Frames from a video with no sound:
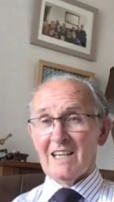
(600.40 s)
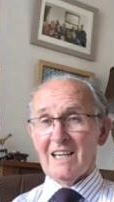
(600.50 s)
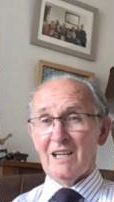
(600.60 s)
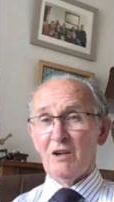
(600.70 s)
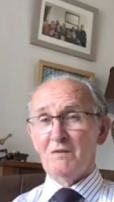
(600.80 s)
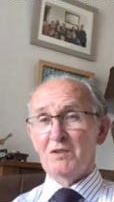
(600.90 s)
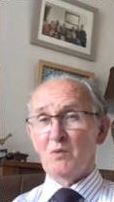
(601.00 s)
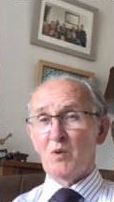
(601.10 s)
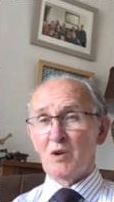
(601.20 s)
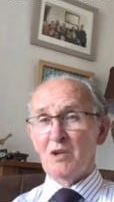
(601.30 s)
He loves the
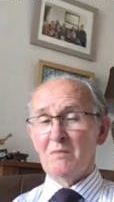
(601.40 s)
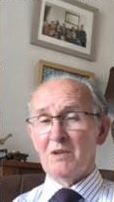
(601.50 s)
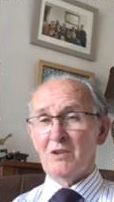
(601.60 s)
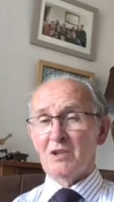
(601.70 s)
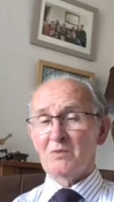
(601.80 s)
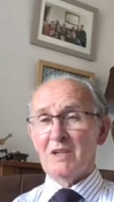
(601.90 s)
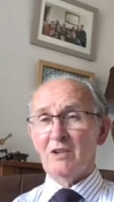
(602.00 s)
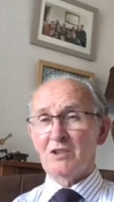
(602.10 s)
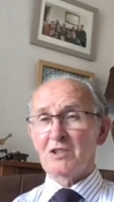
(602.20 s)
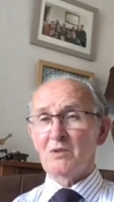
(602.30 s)
world because when he
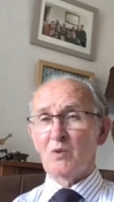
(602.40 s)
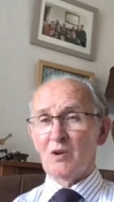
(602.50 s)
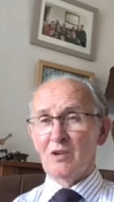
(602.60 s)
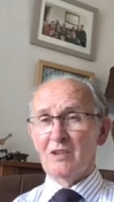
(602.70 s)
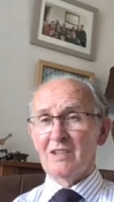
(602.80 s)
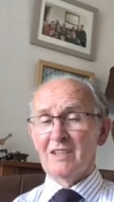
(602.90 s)
looks at the world,